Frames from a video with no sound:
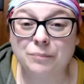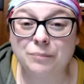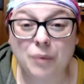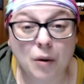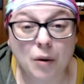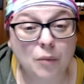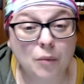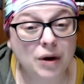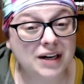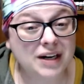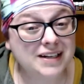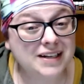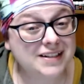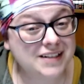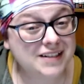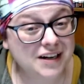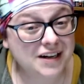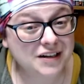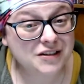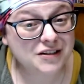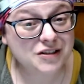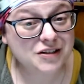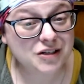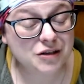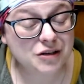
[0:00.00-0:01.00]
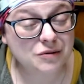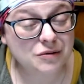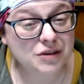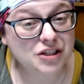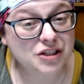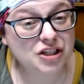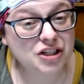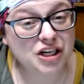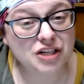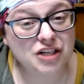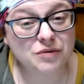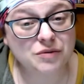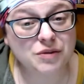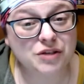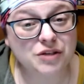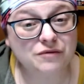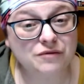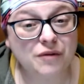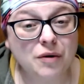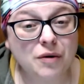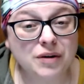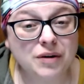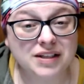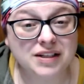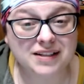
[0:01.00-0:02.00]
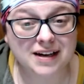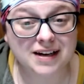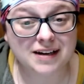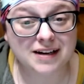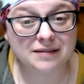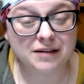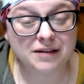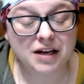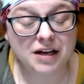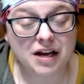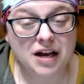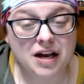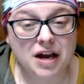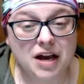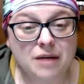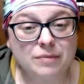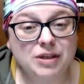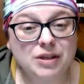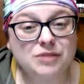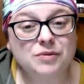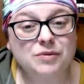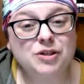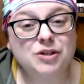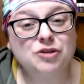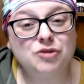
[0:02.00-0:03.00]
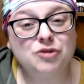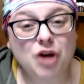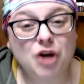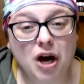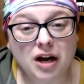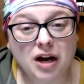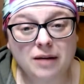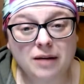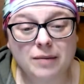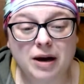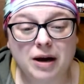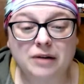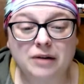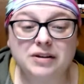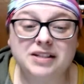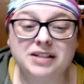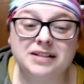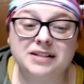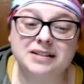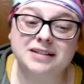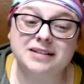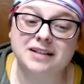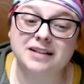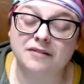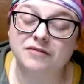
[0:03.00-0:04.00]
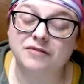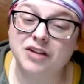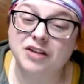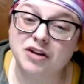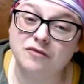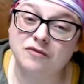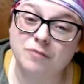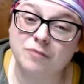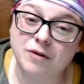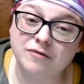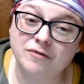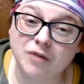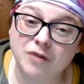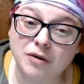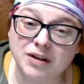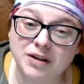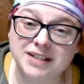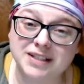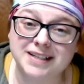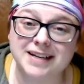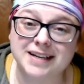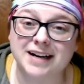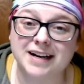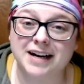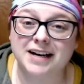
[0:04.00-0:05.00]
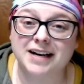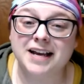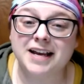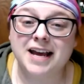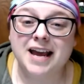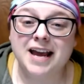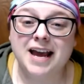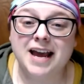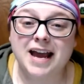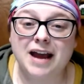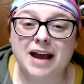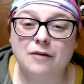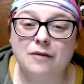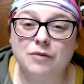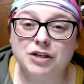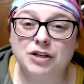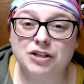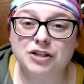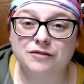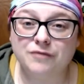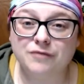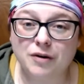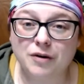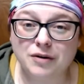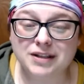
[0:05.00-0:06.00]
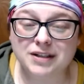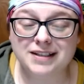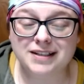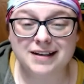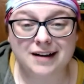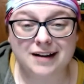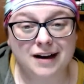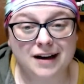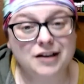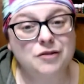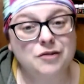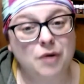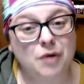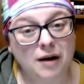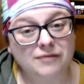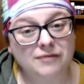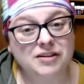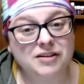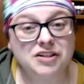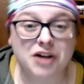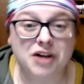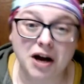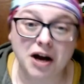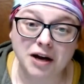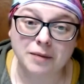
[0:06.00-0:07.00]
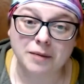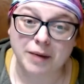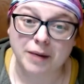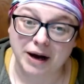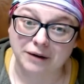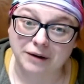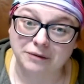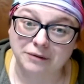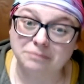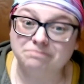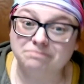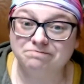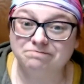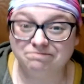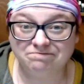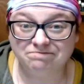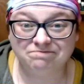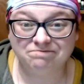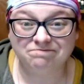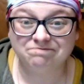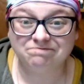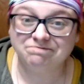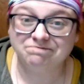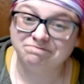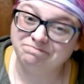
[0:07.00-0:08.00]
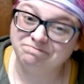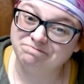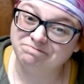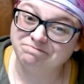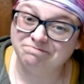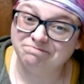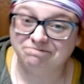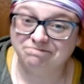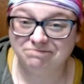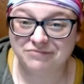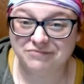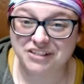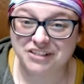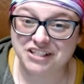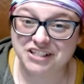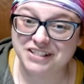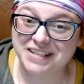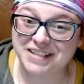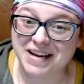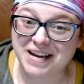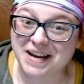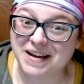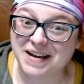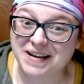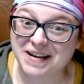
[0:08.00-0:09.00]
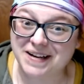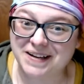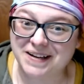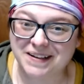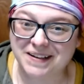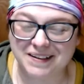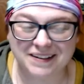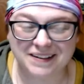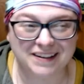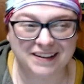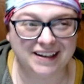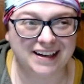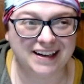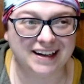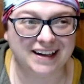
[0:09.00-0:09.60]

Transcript: but what it does do is change what you focus on because what you talk about is stuff that you've been focusing on and what you're focusing on you often talk about just saying